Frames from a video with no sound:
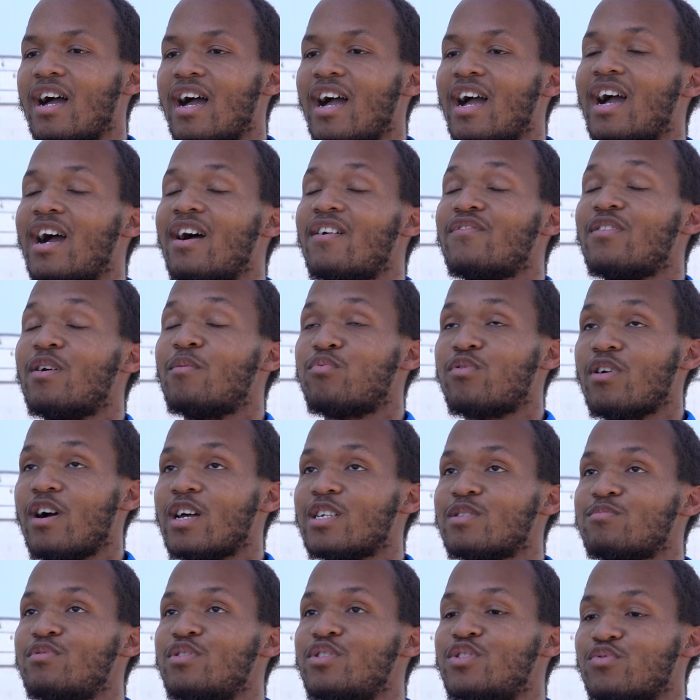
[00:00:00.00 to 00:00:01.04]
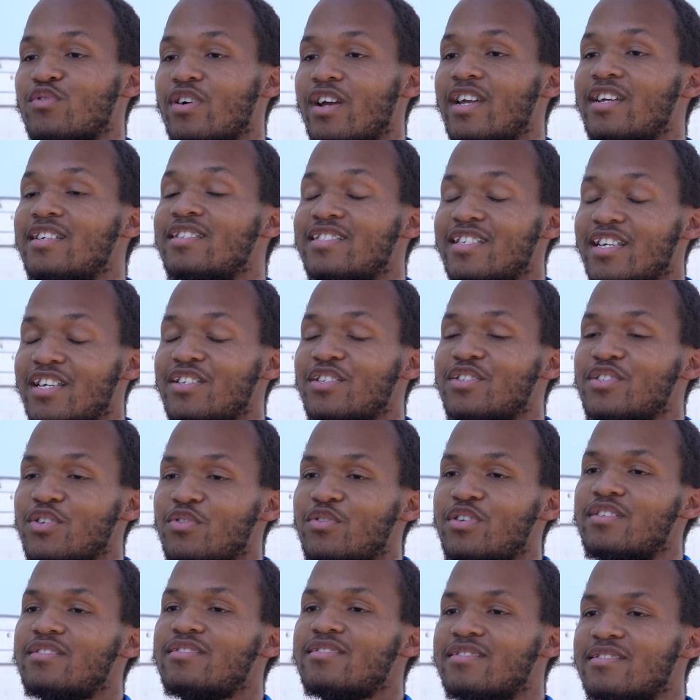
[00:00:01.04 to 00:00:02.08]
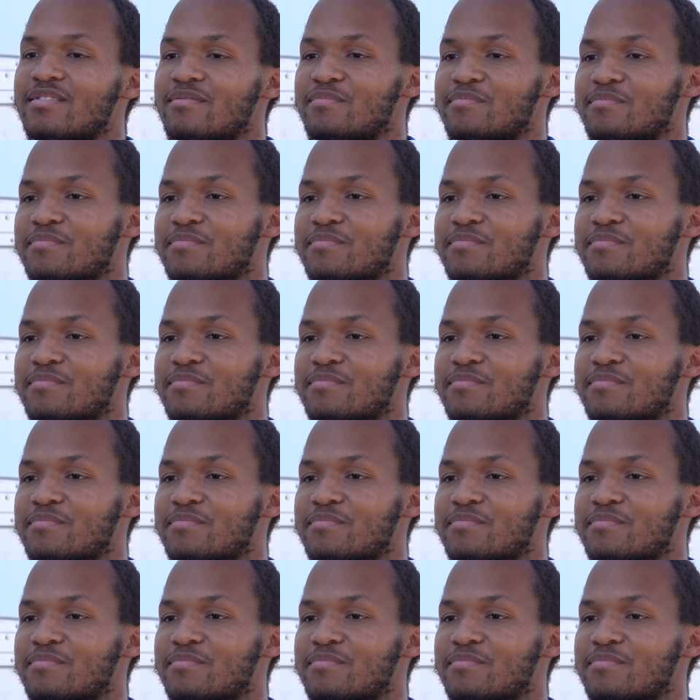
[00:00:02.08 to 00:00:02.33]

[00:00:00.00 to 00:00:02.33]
I have approximately trained 10 students.